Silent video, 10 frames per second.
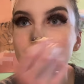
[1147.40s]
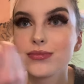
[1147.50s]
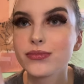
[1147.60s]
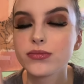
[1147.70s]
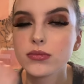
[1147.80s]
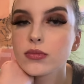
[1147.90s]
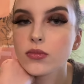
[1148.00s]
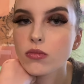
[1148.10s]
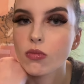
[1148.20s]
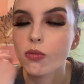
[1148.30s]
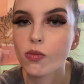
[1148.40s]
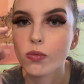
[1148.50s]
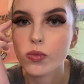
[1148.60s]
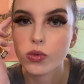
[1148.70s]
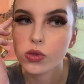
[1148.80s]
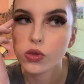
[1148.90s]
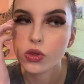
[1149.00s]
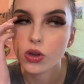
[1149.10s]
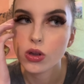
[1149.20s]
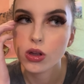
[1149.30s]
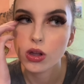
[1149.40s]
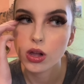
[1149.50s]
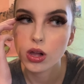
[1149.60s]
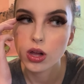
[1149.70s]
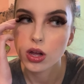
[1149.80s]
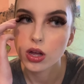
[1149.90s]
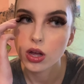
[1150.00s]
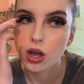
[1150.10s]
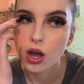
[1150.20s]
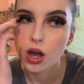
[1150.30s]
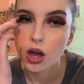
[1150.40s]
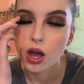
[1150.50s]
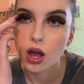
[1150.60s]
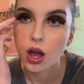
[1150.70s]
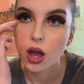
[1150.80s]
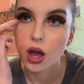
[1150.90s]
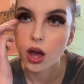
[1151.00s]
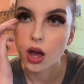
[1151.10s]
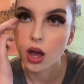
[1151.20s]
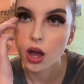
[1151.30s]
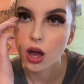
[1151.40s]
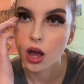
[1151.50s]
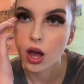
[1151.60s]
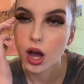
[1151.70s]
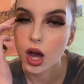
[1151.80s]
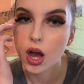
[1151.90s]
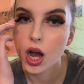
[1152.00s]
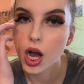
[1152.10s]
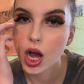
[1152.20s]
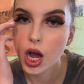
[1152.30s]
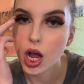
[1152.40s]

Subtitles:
Nothing is said.